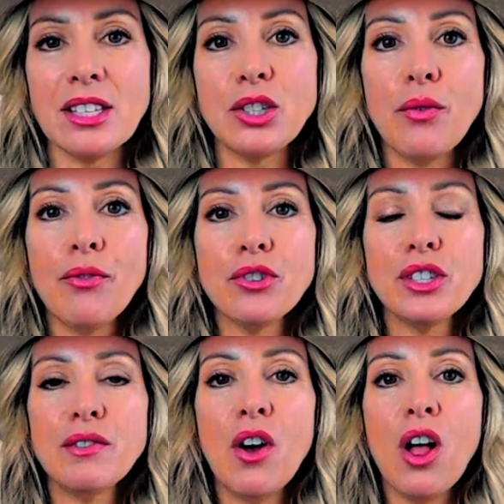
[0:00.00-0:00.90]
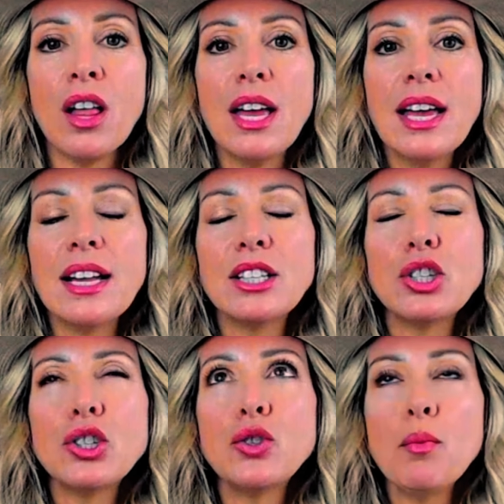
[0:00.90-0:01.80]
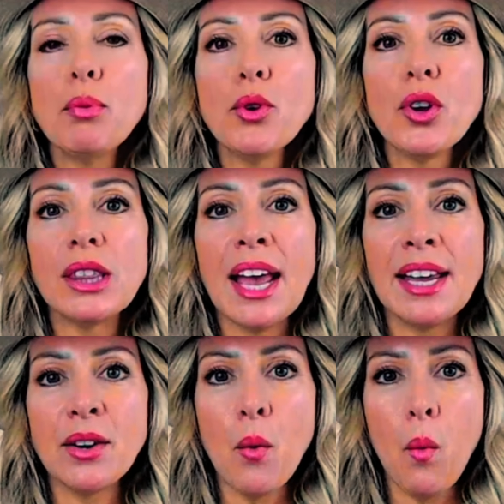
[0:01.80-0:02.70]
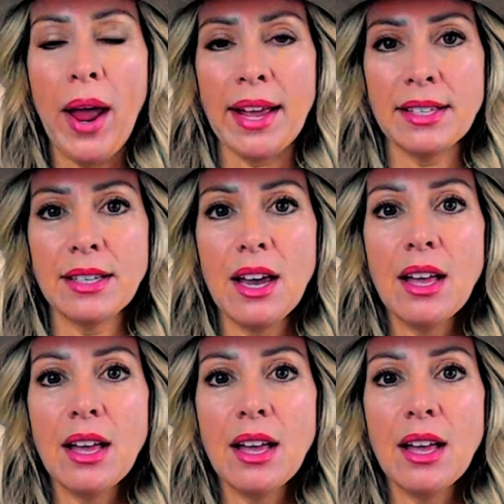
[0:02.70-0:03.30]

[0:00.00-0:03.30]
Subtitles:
So first of all, it's super lightweight.